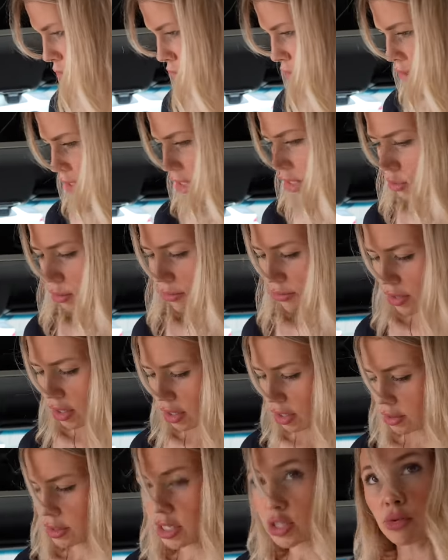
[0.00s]
It was that one
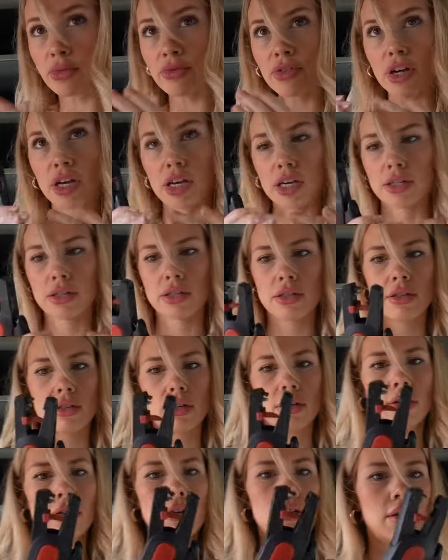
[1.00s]
first. This one first? Yeah,
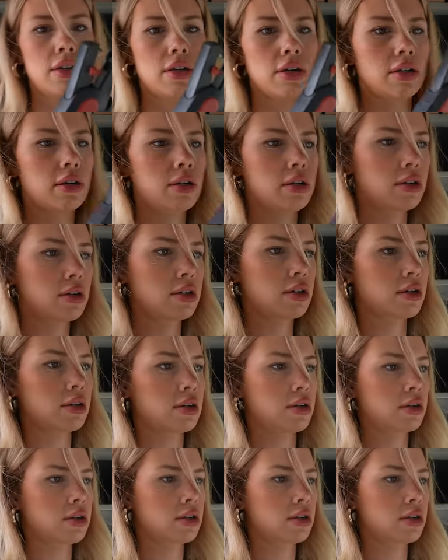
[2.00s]
that takes the end off the